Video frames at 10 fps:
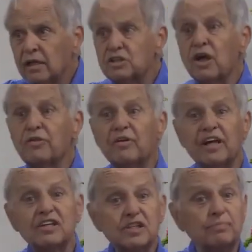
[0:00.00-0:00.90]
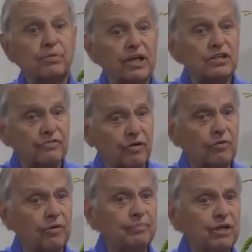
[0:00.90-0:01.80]
So there is a place for
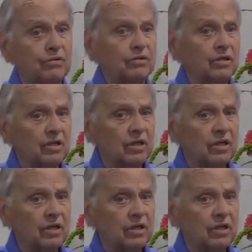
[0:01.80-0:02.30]
rebuke.